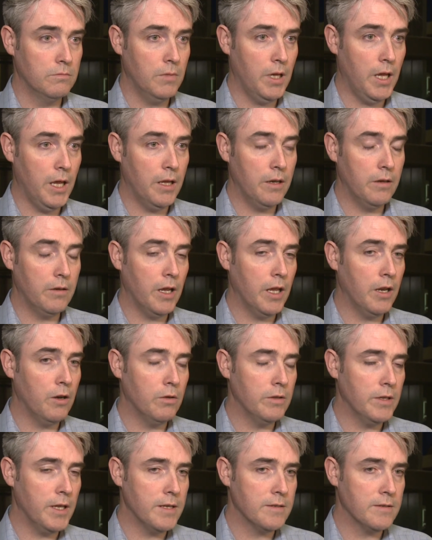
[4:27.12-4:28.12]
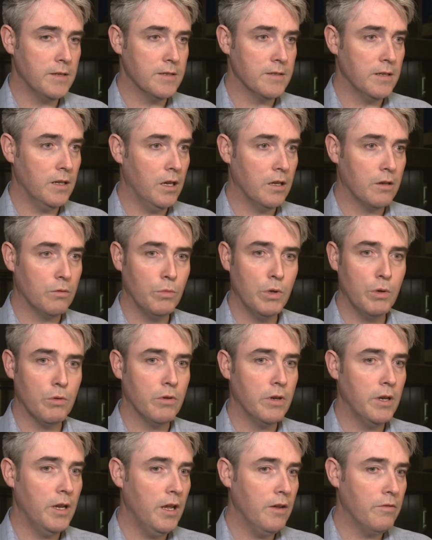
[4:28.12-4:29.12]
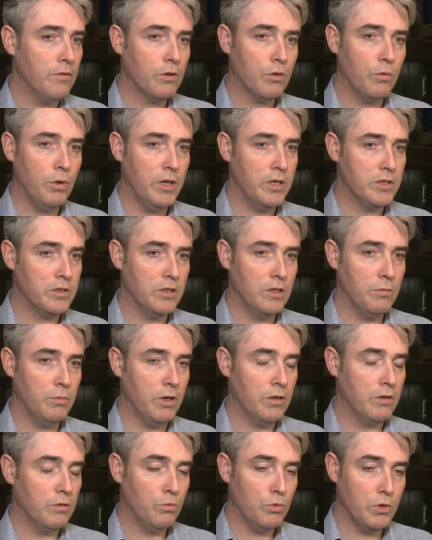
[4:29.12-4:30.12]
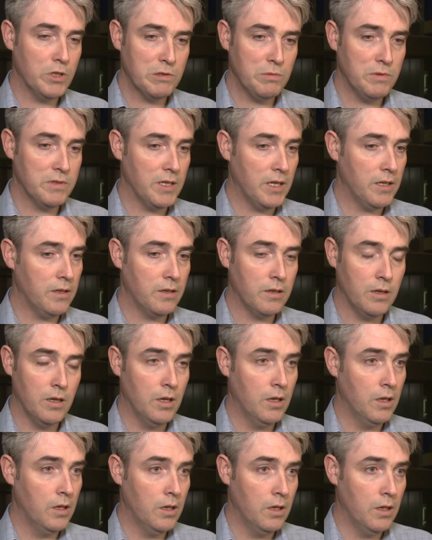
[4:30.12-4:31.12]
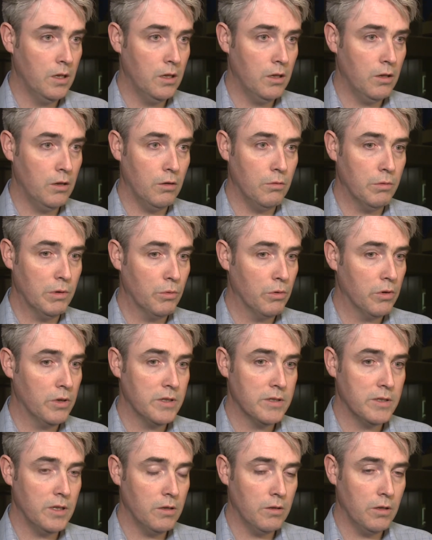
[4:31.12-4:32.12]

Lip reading: And that says a lot. We were never questioned about it. Once we said it, we weren't,